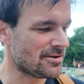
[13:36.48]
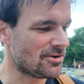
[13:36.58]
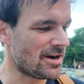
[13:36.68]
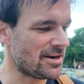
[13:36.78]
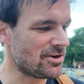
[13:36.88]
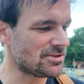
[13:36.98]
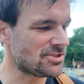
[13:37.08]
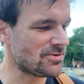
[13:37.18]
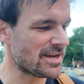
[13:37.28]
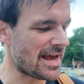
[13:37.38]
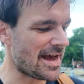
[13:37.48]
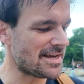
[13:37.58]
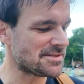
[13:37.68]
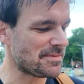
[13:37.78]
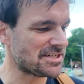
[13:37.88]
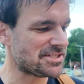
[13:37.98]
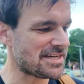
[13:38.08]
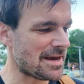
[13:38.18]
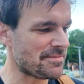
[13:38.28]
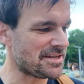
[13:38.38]
All right, not doing as much
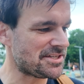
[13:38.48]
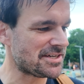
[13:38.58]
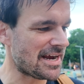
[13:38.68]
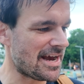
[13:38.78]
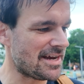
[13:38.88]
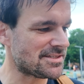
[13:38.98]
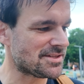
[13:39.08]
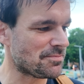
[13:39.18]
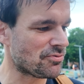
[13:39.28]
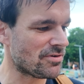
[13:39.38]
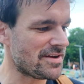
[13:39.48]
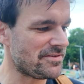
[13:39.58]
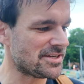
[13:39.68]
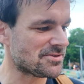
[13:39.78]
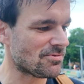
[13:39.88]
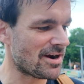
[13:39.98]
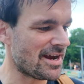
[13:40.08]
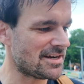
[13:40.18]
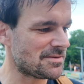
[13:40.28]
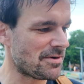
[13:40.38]
damage as the previous
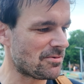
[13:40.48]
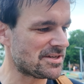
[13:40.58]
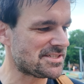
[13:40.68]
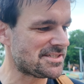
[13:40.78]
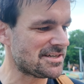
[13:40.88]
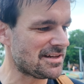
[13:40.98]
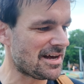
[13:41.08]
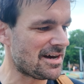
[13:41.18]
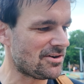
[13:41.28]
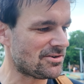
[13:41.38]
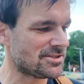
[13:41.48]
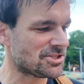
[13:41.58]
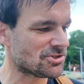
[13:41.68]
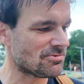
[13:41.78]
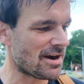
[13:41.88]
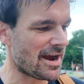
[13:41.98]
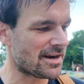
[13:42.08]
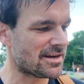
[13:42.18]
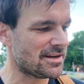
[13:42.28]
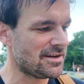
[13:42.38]
round, but we still are on
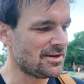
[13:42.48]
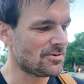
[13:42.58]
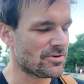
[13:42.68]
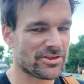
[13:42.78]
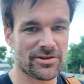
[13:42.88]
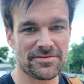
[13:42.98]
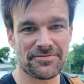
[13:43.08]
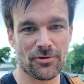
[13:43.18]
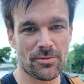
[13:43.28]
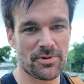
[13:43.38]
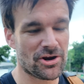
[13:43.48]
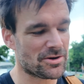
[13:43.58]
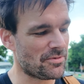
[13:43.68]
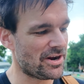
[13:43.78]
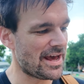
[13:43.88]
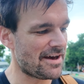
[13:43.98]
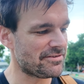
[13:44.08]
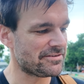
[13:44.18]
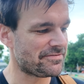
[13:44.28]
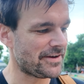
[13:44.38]
track with only 4 Pokemon
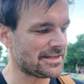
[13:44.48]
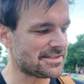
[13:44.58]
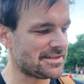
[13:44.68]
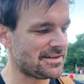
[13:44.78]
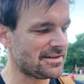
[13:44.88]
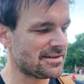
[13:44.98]
having fainted.